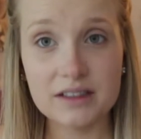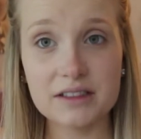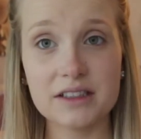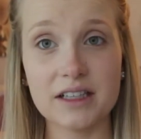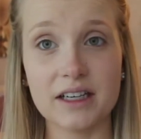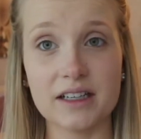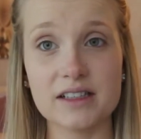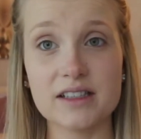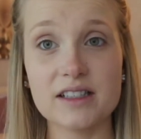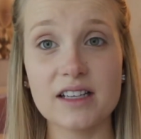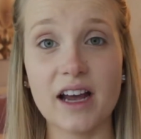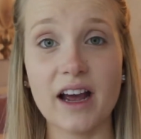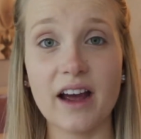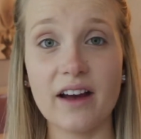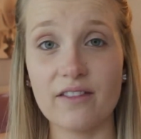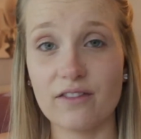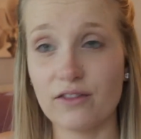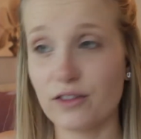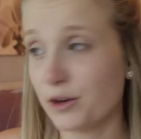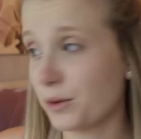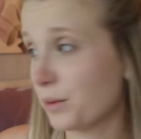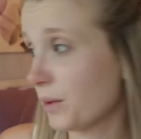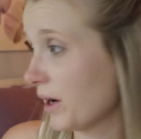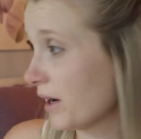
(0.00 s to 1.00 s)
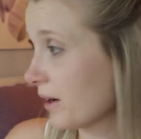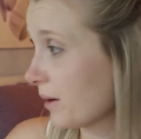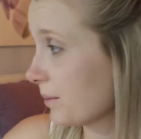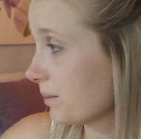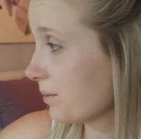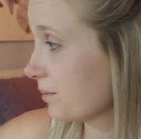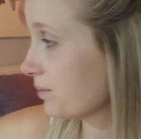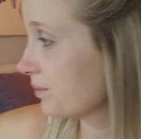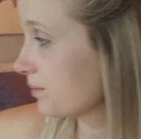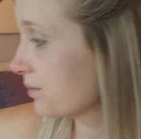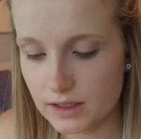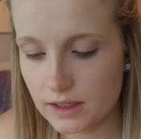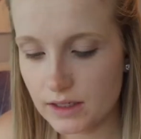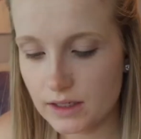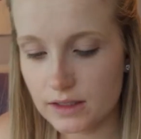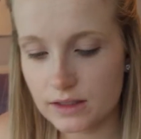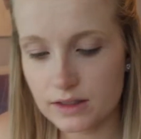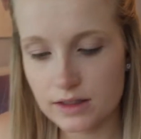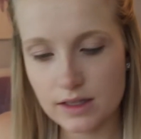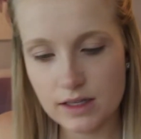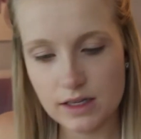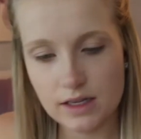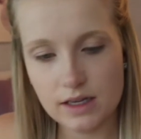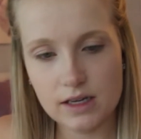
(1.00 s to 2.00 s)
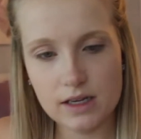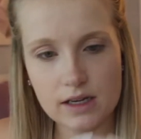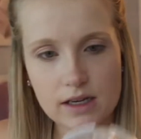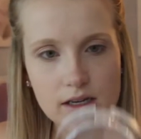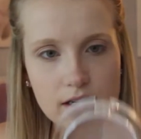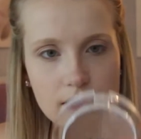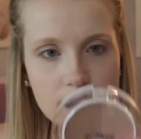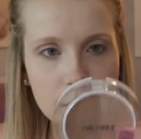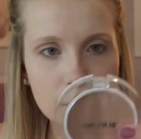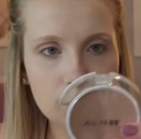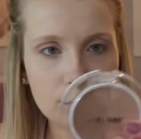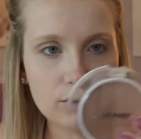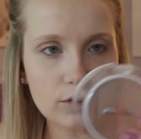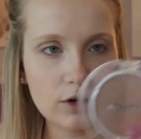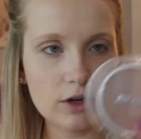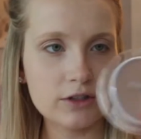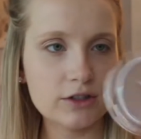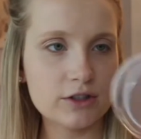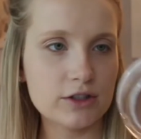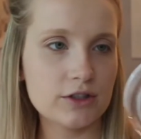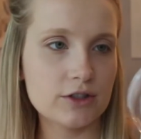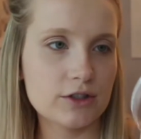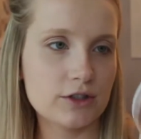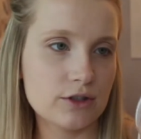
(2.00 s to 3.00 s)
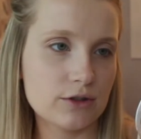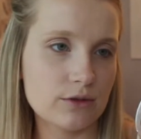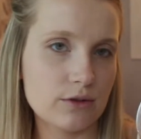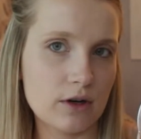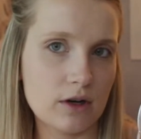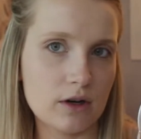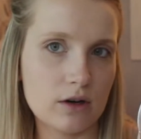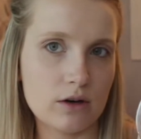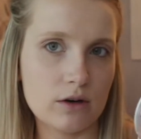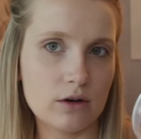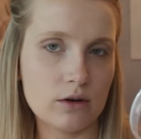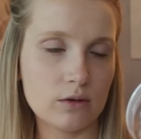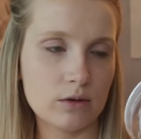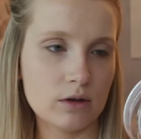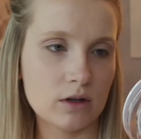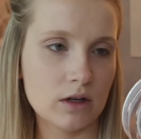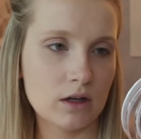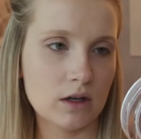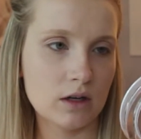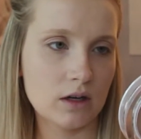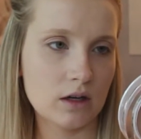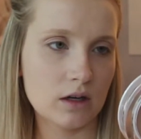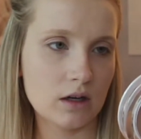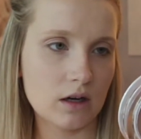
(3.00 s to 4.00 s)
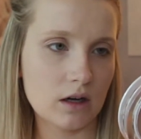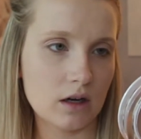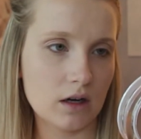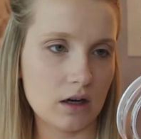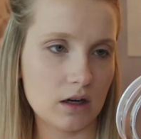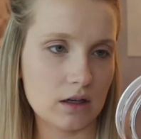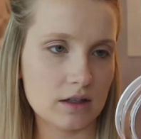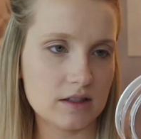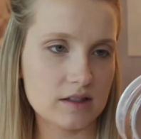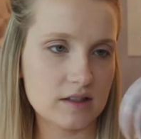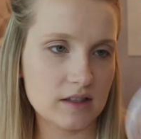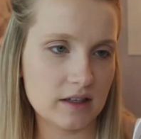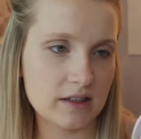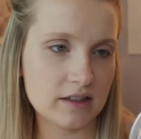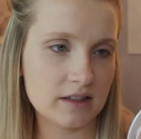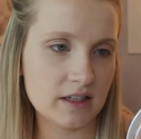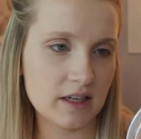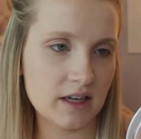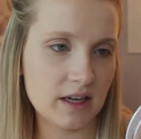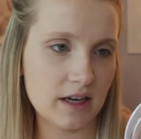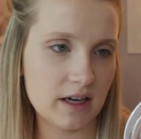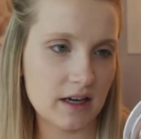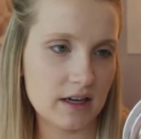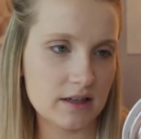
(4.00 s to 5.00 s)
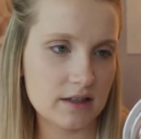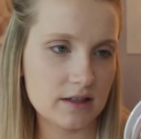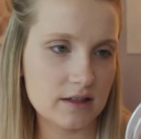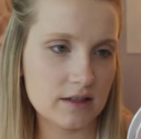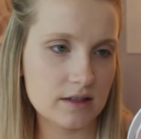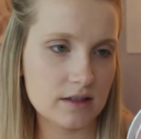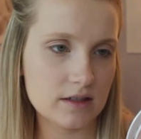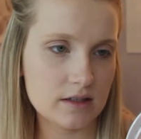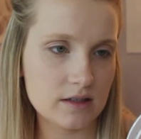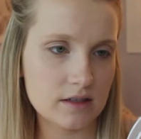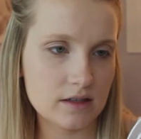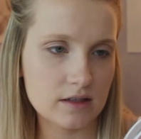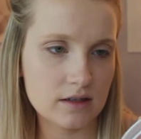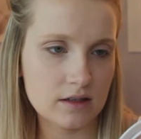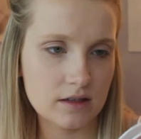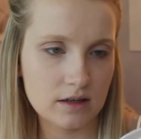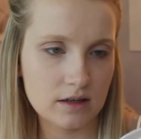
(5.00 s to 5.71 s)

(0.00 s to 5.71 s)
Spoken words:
gets everywhere. This is the Bronzer Duo Sun Kissed.